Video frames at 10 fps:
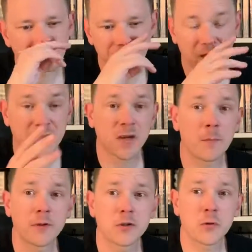that's
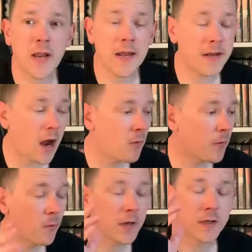coming to an end now,
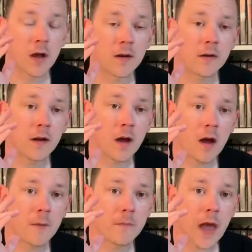but
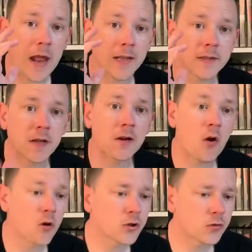Alex done a
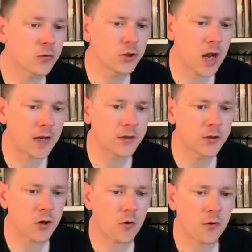high score
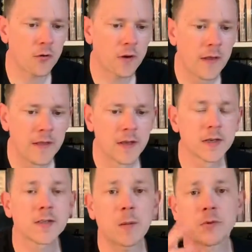challenge on
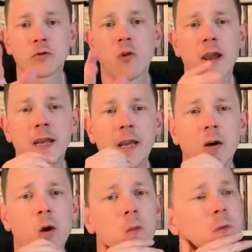
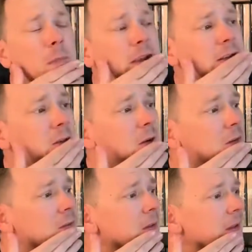Subterranea on the Mega
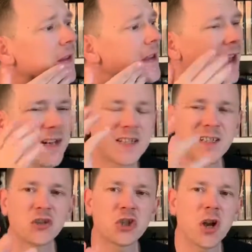Drive, and it's
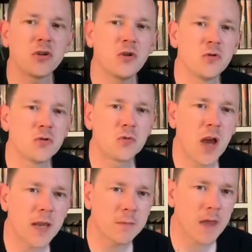such an unusual
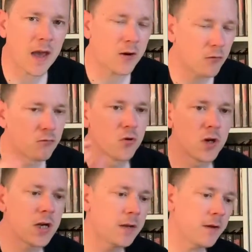game that, and I
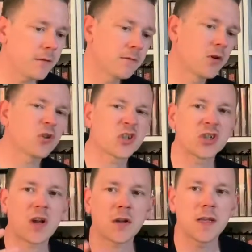really got
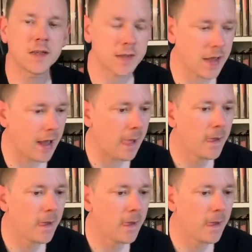stuck into that,